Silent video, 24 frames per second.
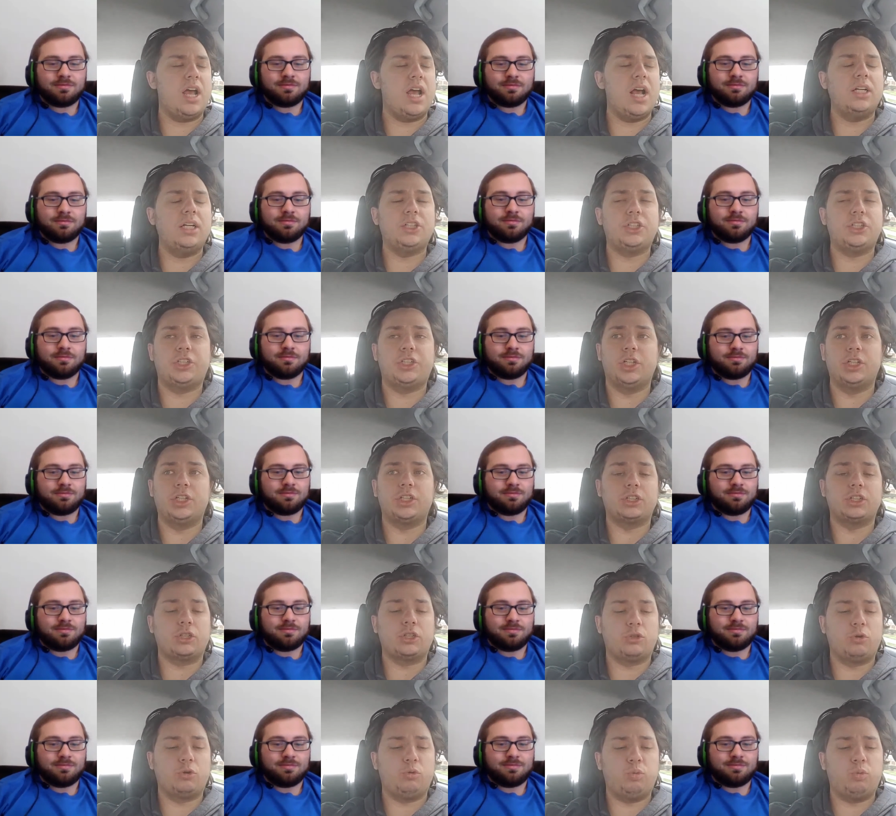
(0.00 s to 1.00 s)
Speaker 1: And that's
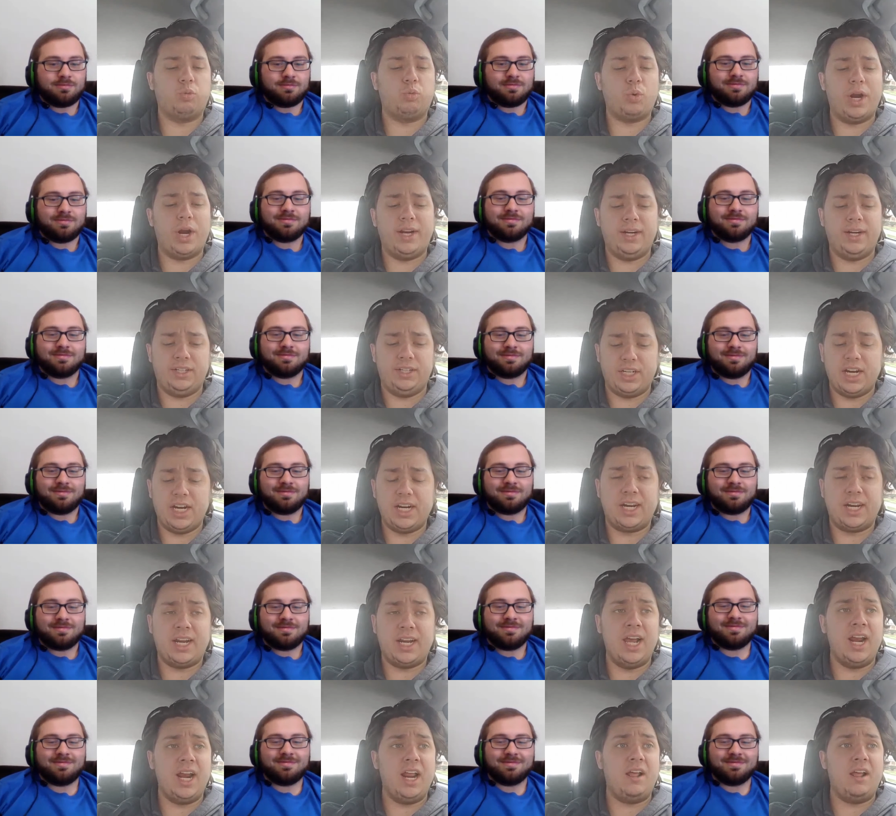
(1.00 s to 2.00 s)
just
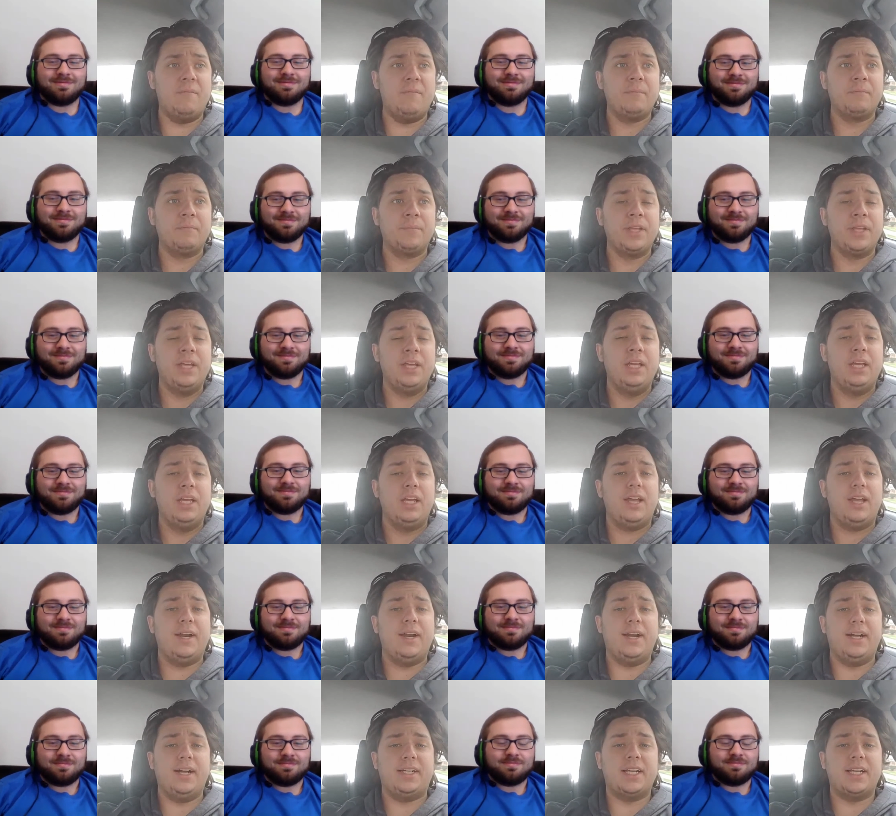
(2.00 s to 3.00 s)
crazy. I get it.
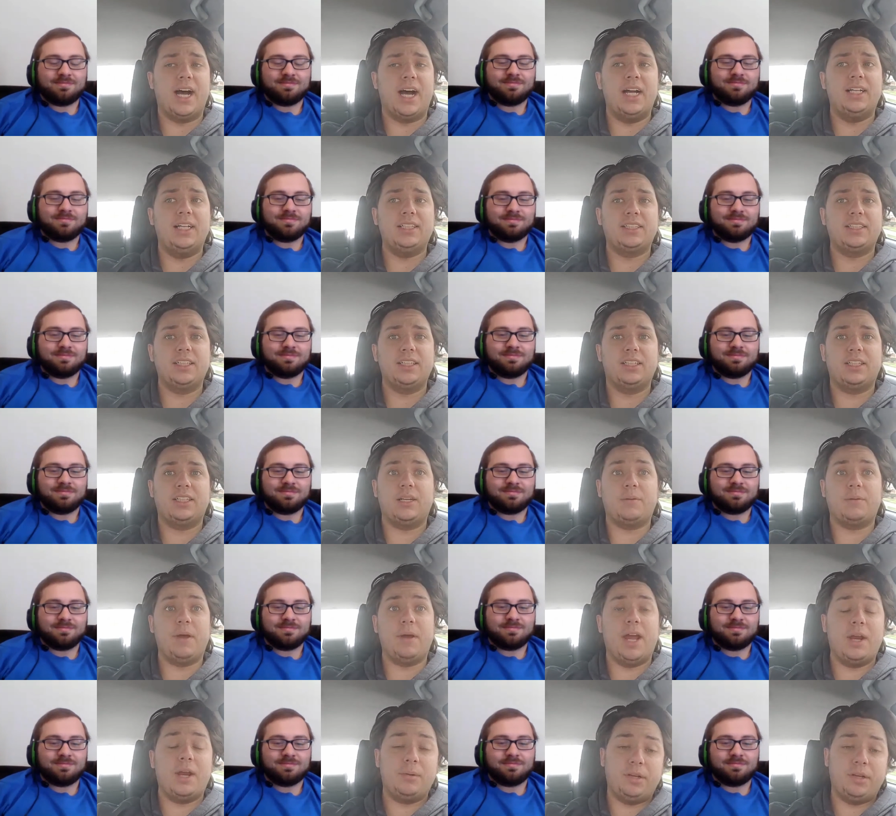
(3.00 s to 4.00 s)
In a dynasty
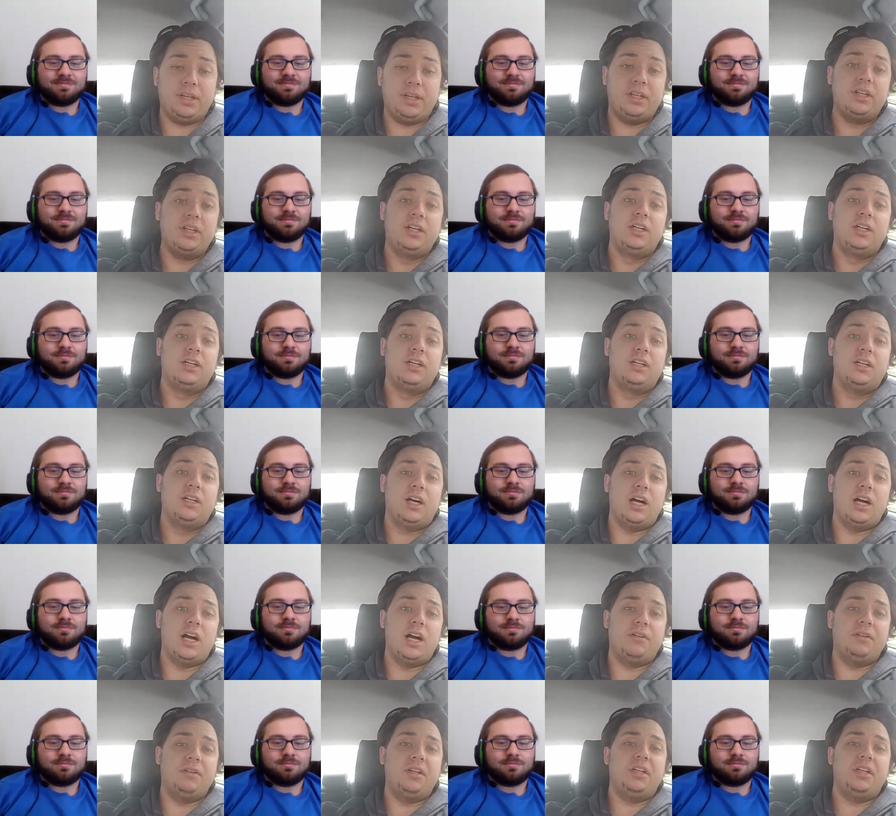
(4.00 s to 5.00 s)
league, maybe.
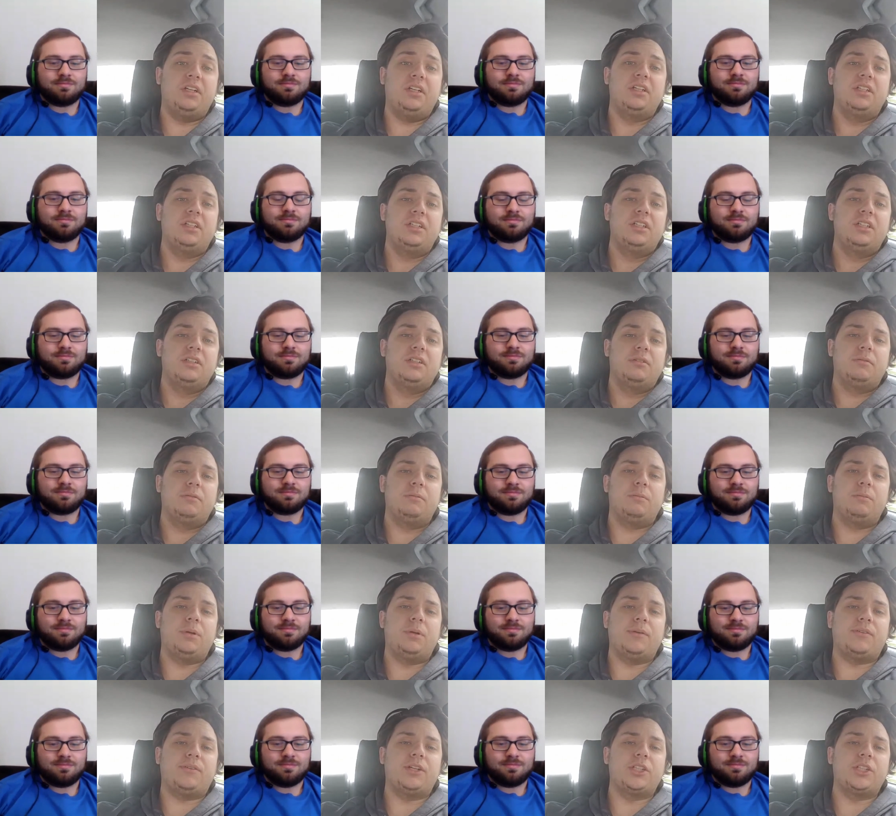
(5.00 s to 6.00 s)
I mean,
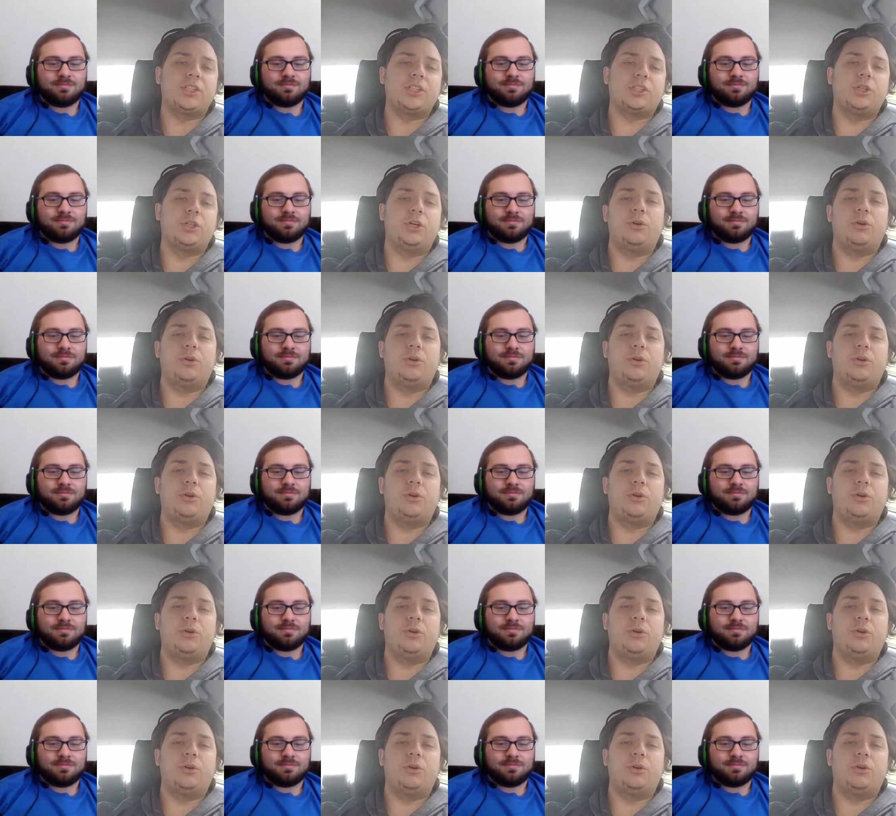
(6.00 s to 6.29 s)
but if you're